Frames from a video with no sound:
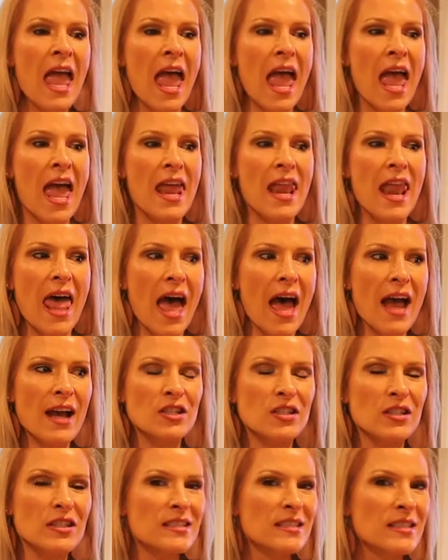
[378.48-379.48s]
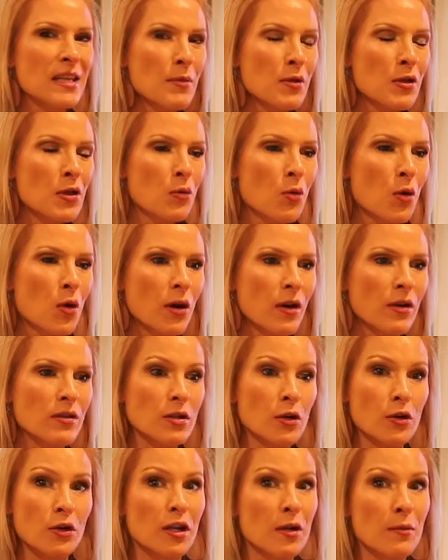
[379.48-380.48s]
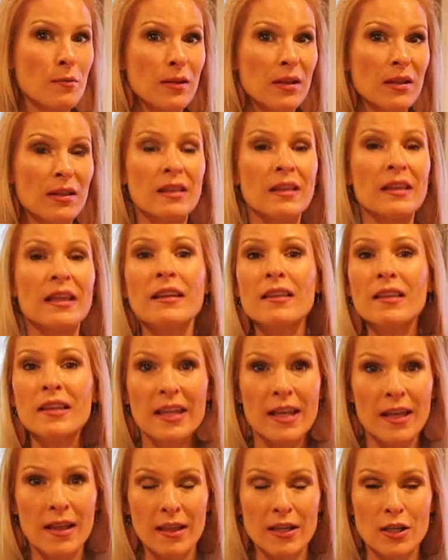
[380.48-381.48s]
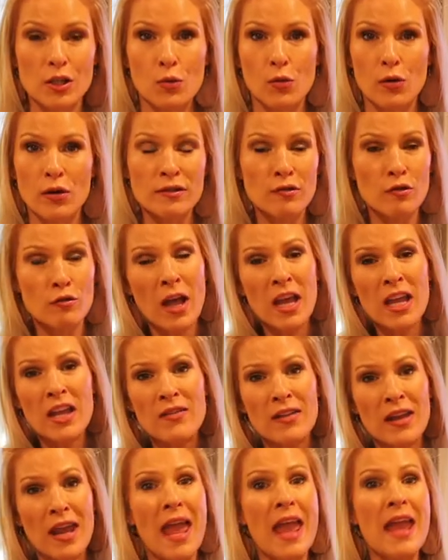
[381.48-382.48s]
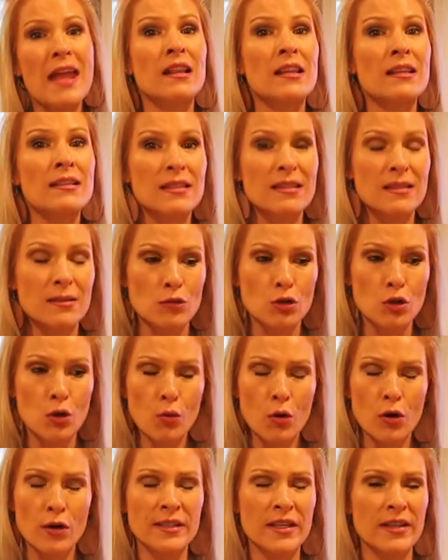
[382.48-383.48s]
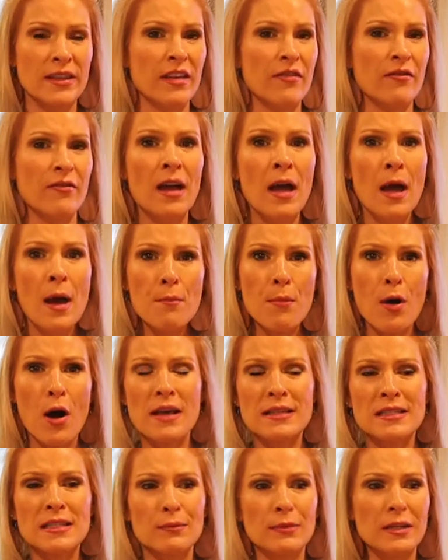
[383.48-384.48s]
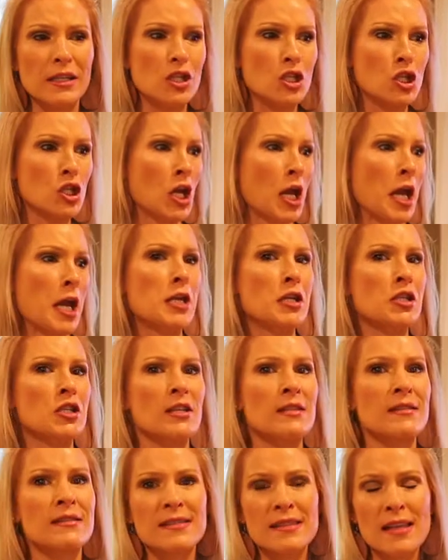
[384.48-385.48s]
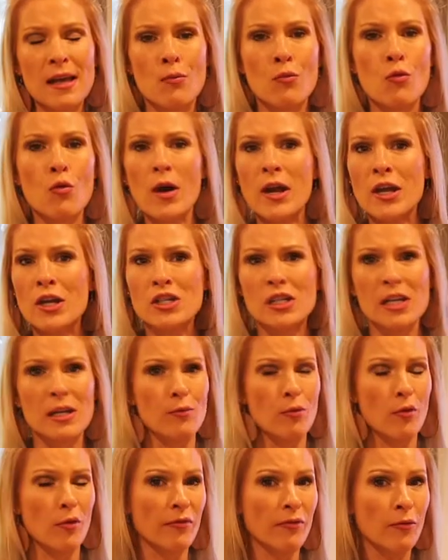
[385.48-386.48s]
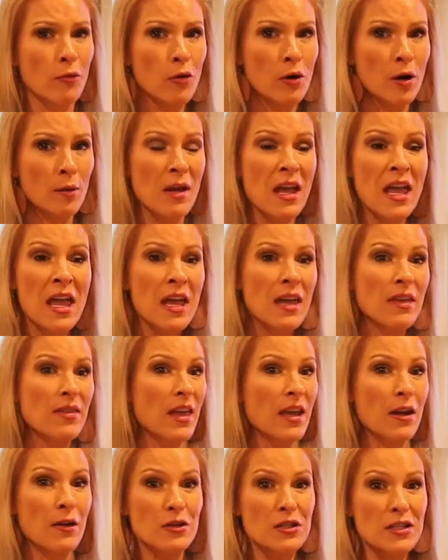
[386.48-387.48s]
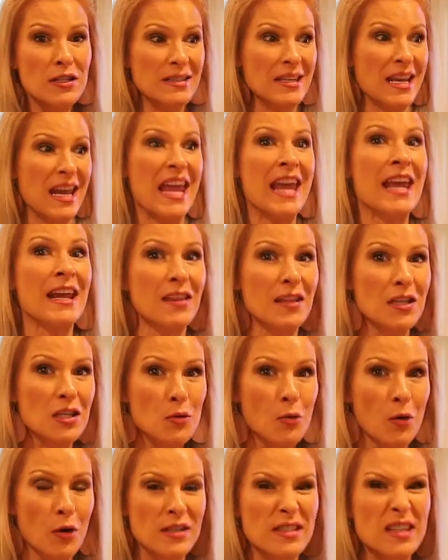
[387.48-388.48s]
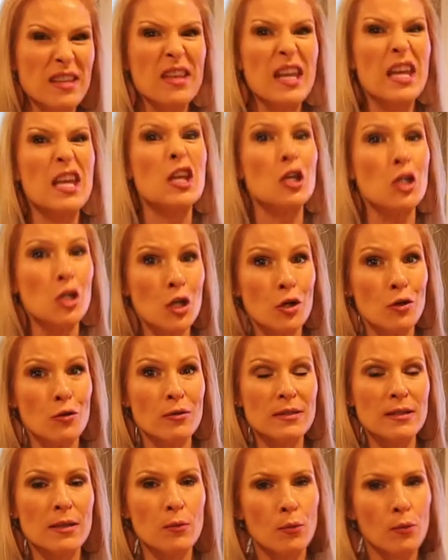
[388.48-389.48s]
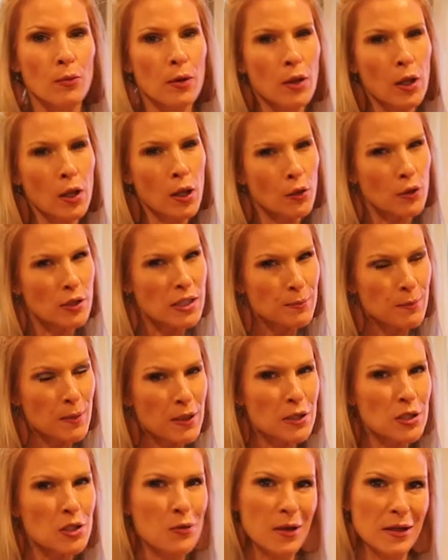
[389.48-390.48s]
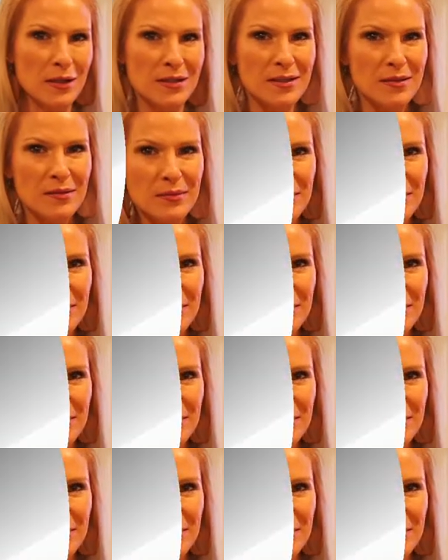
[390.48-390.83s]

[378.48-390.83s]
And actually, some of the words are completely English words. They're not even anglicisms or words that they've possibly changed in some way, shape, or form. They are just English words that they use with a little spin to it.